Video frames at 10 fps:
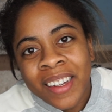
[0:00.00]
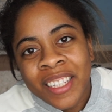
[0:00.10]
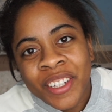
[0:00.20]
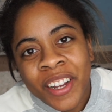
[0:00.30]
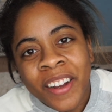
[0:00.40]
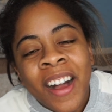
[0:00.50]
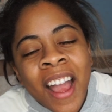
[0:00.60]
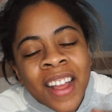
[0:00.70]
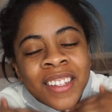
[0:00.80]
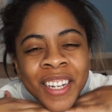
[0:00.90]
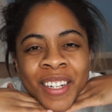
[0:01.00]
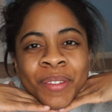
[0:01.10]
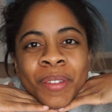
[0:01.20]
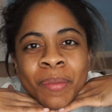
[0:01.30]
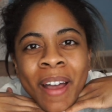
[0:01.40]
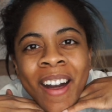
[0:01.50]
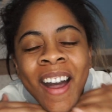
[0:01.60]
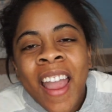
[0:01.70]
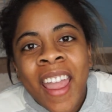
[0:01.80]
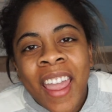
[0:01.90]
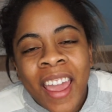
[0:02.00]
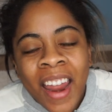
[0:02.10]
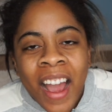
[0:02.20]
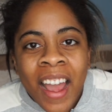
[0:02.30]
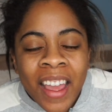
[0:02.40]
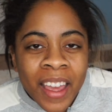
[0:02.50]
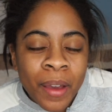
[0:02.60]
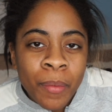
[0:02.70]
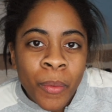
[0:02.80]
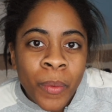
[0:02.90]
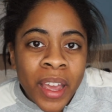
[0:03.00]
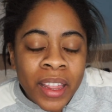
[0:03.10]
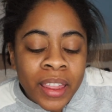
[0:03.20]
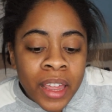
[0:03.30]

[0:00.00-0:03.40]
It's your girl, Cherish Wilsabelle, and I am with...